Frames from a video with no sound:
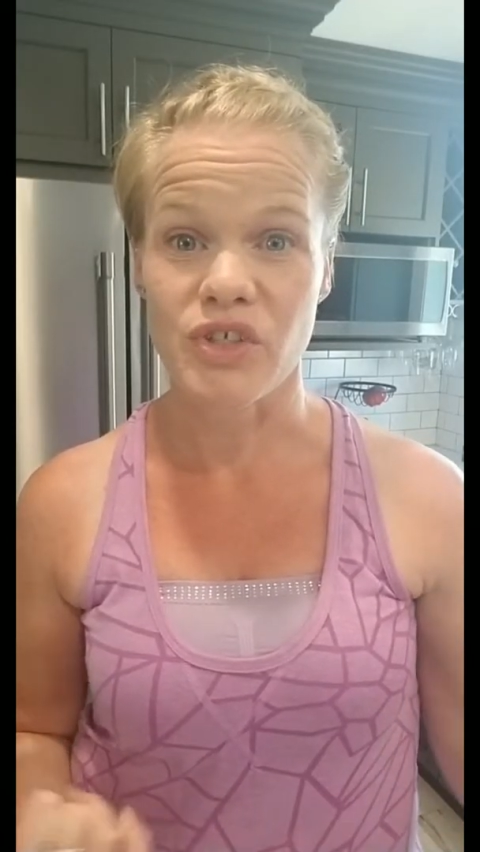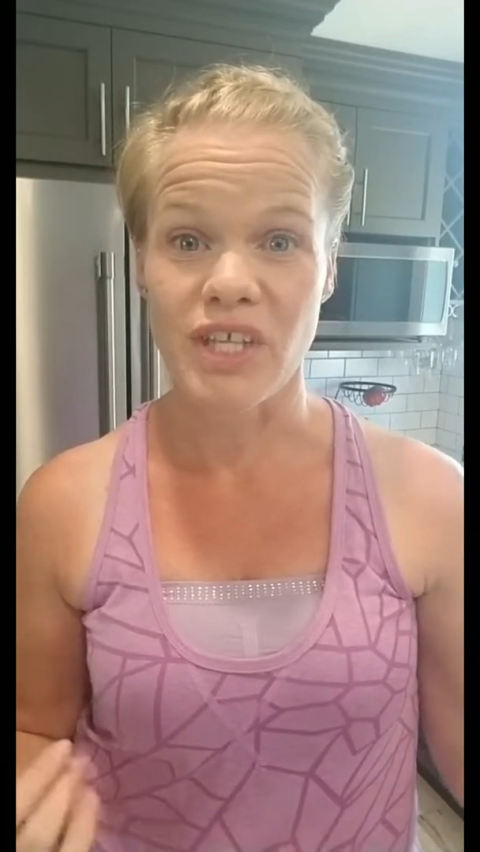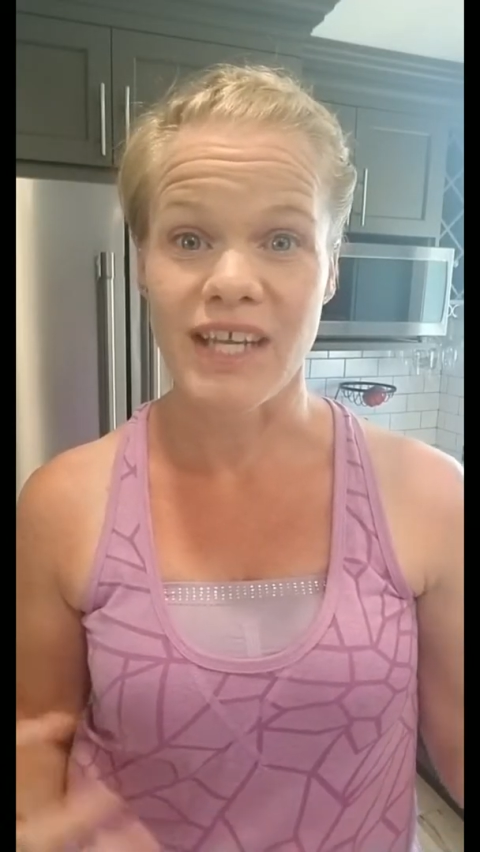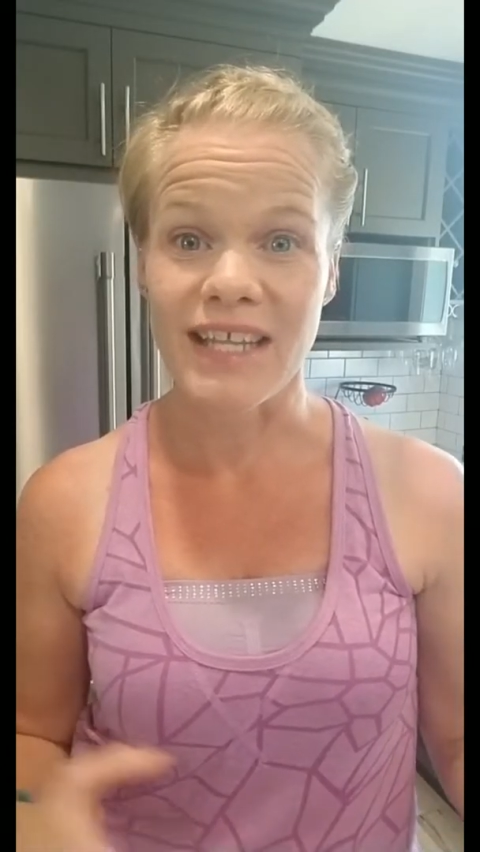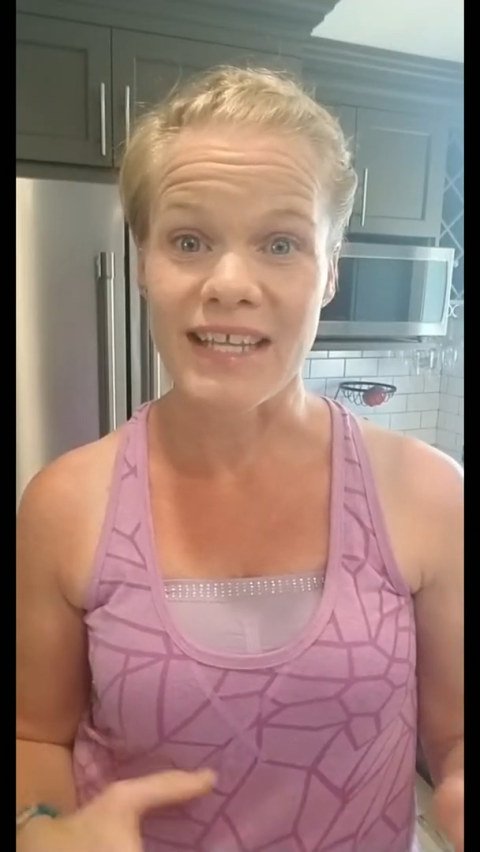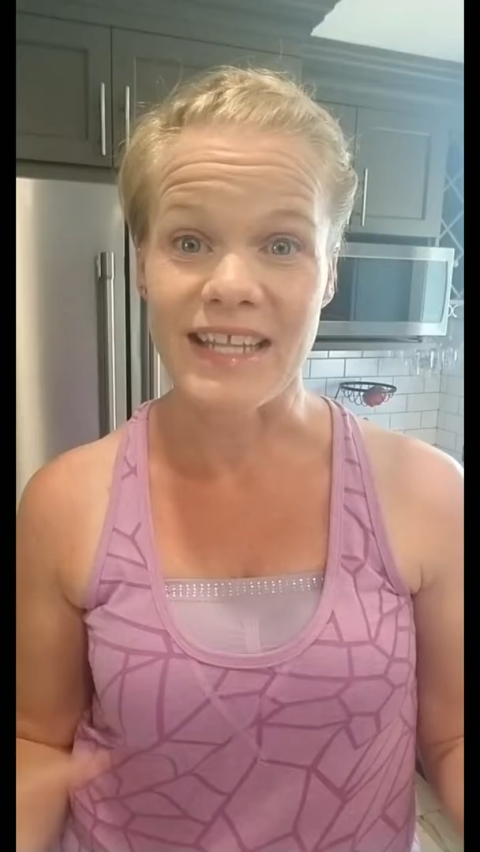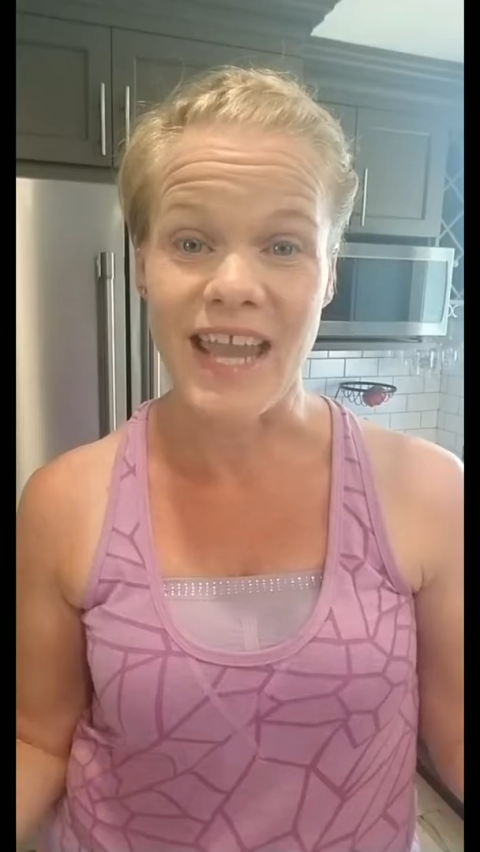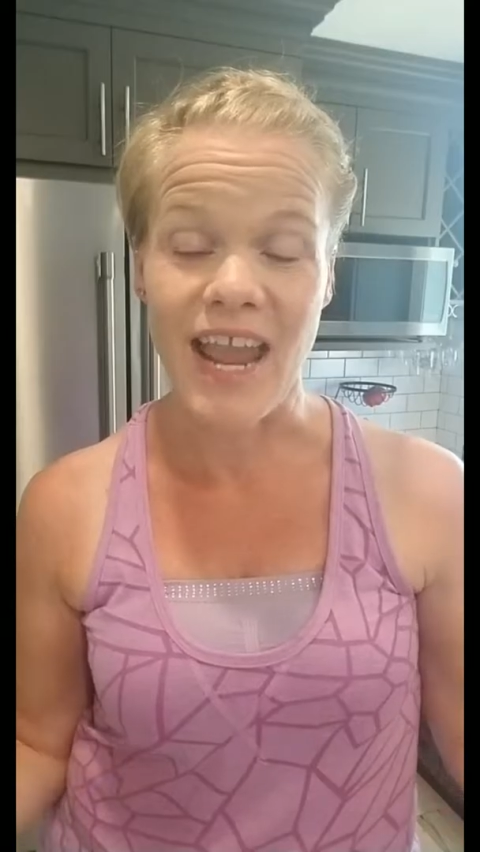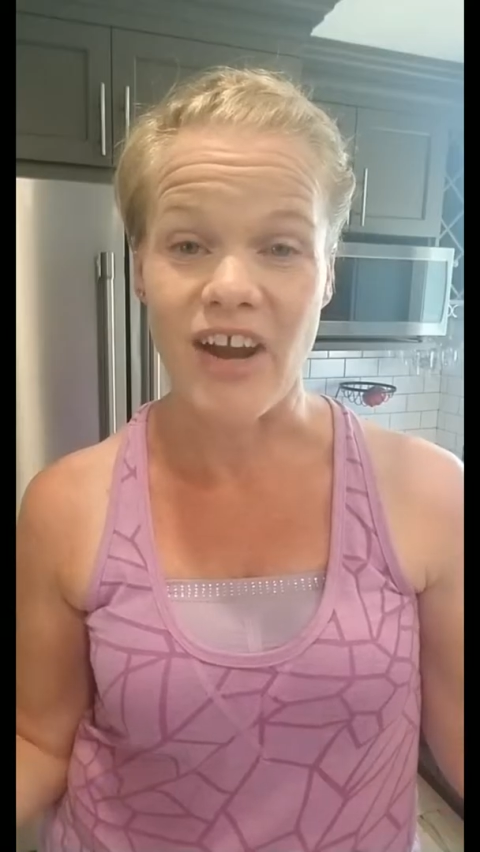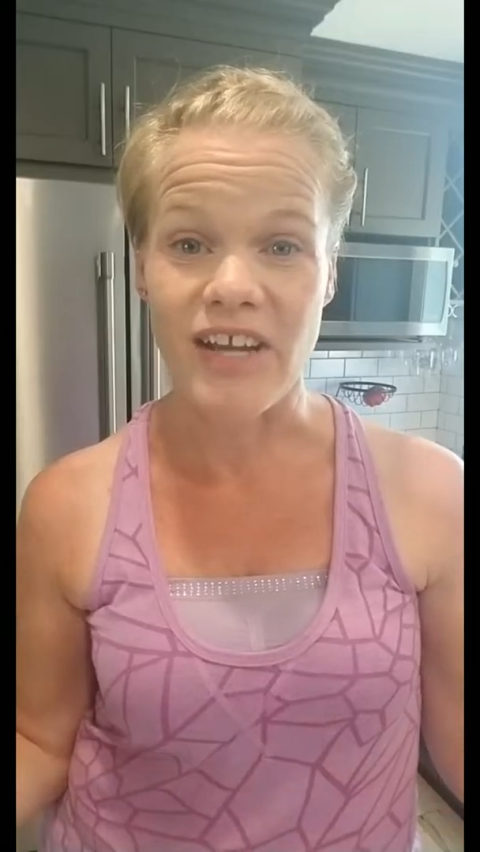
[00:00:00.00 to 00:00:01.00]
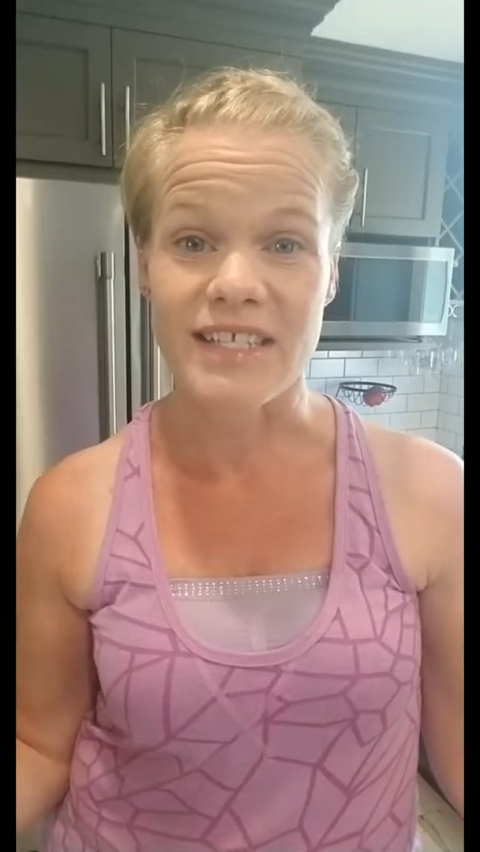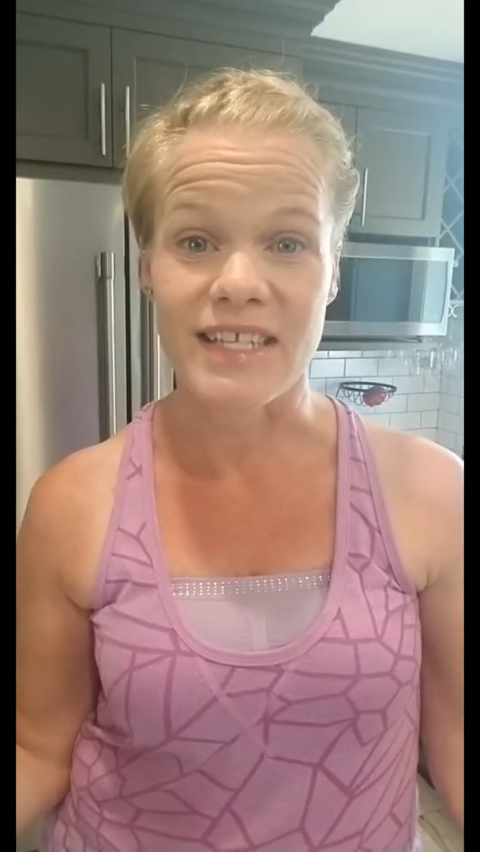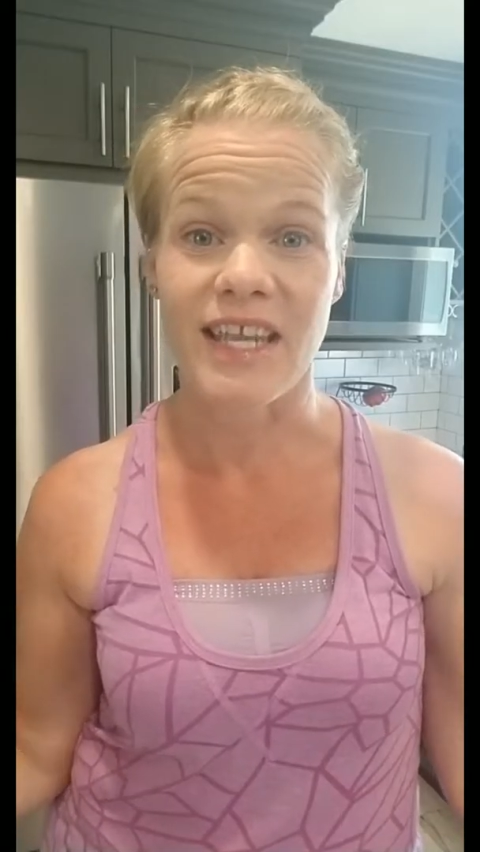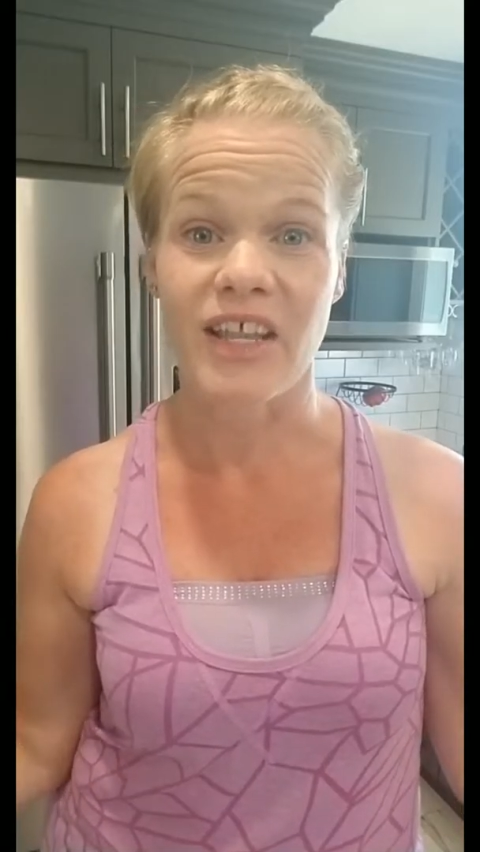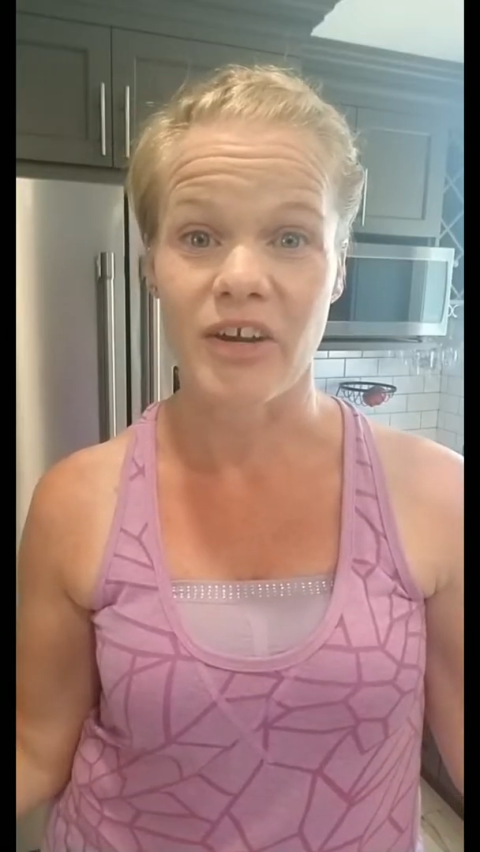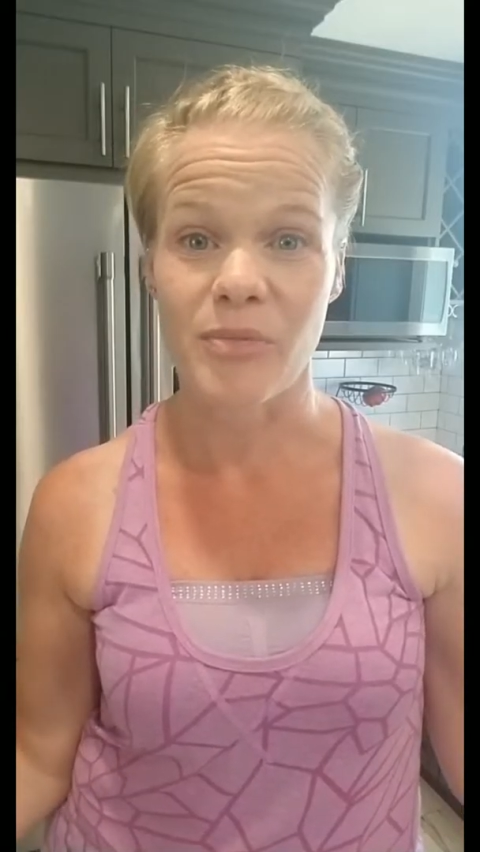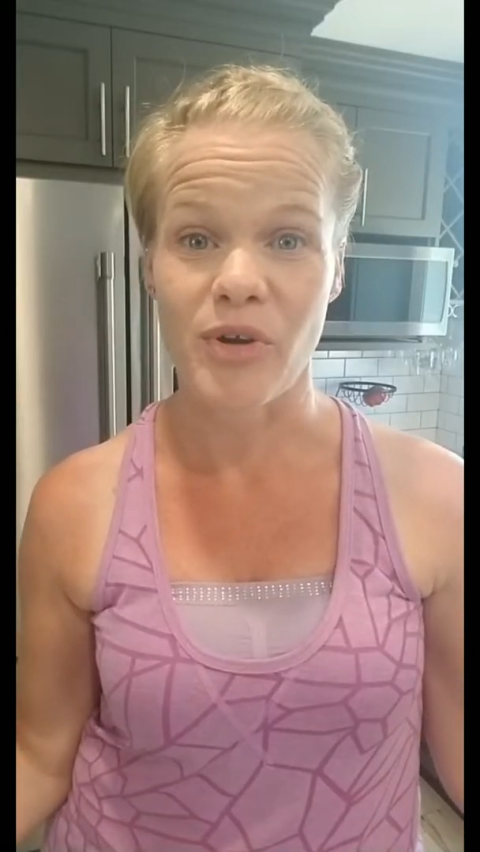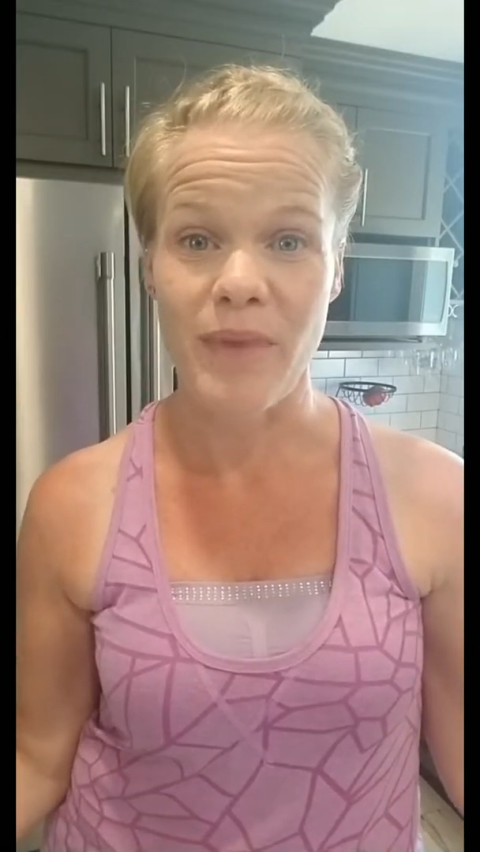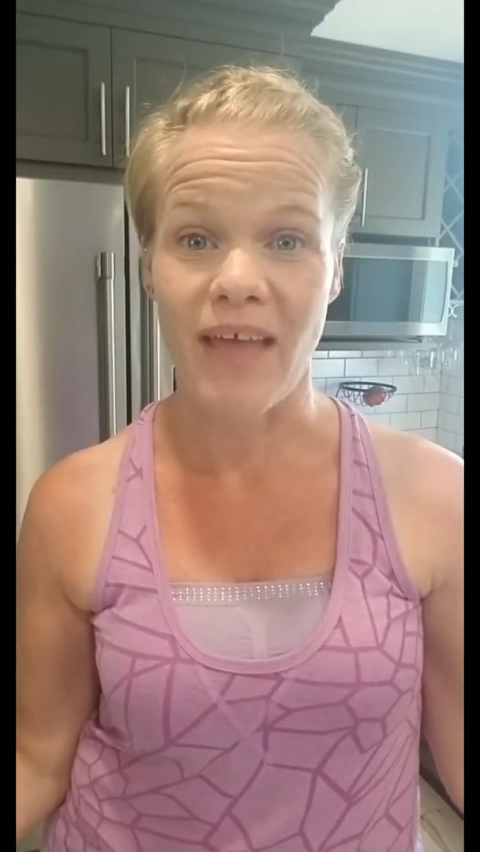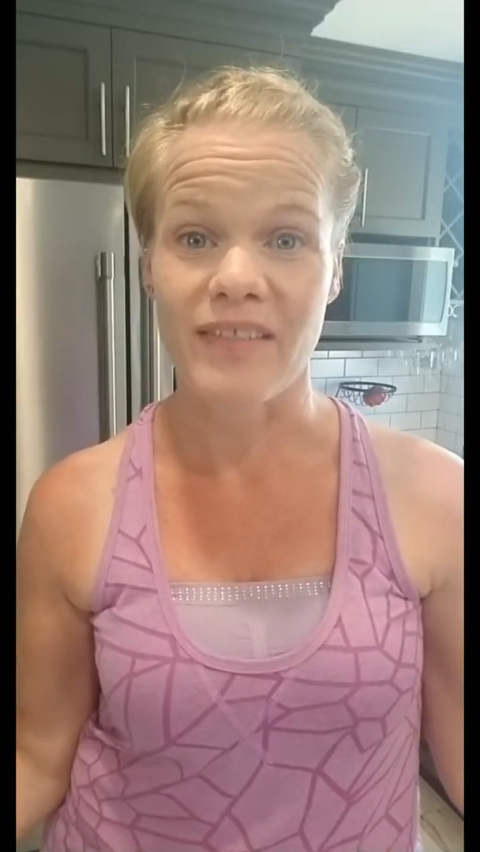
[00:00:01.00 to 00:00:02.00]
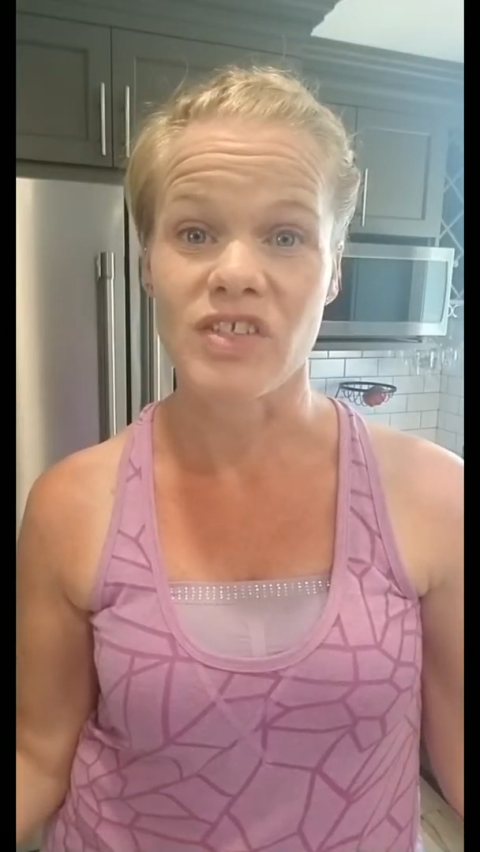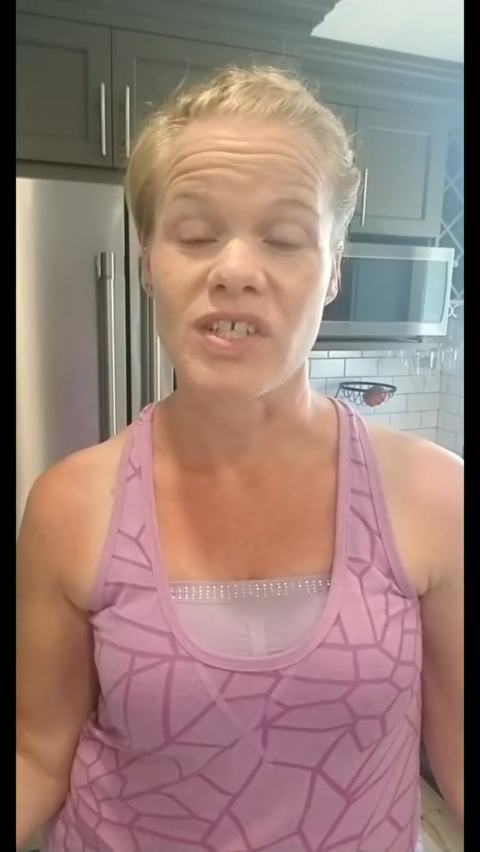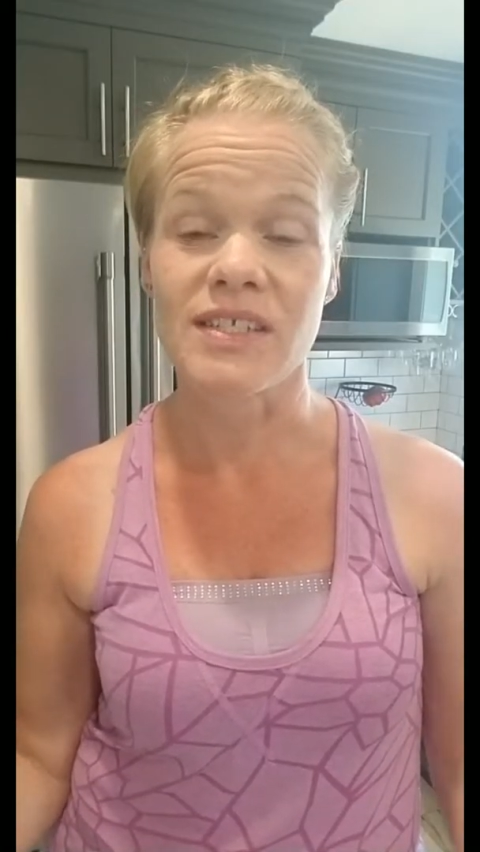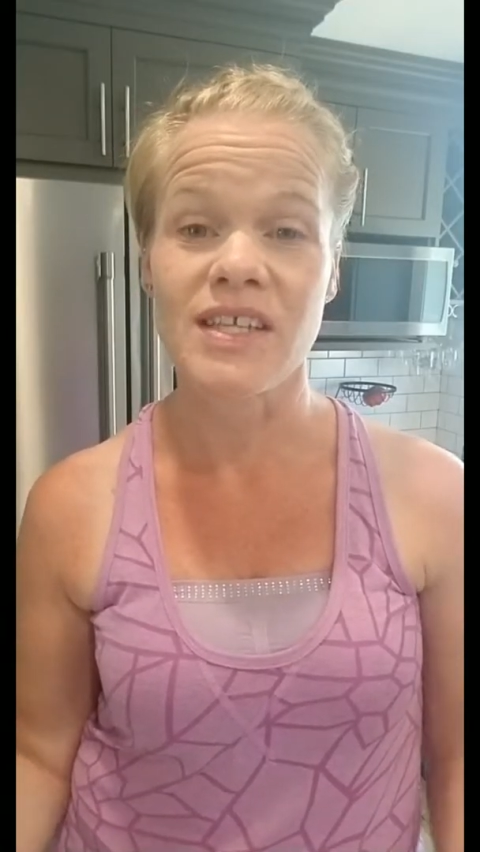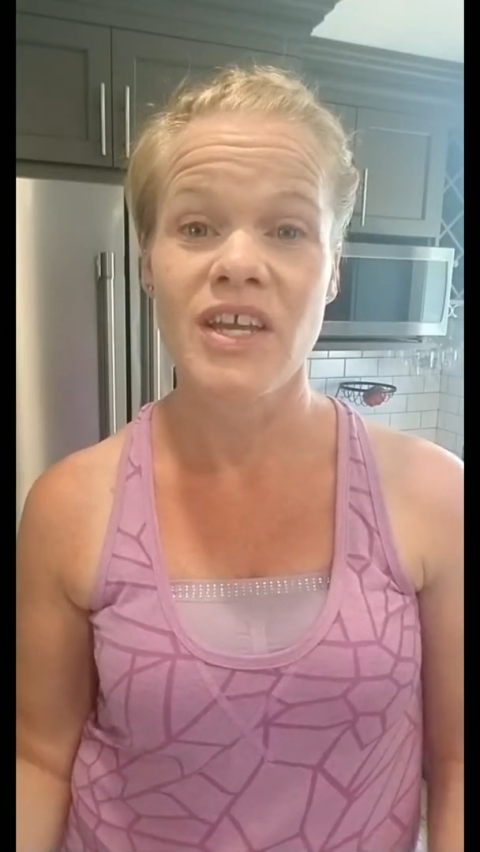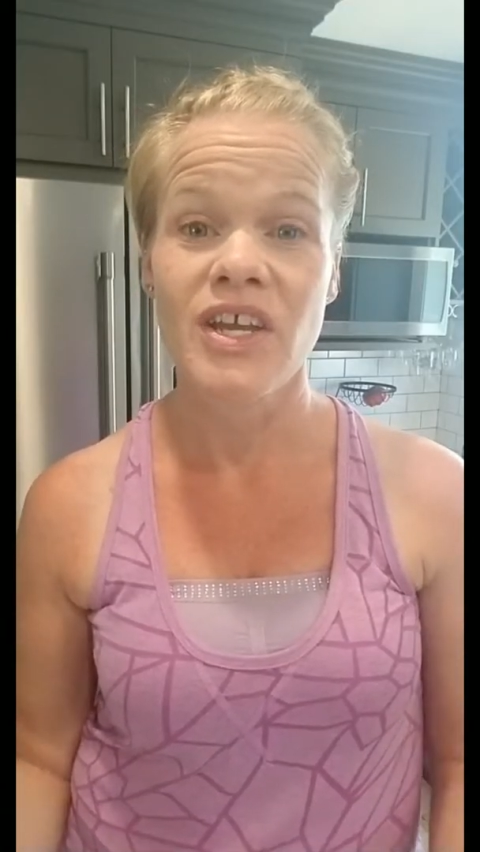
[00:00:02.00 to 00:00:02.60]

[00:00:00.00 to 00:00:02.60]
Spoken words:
to clean the air and to kill airborne pathogens.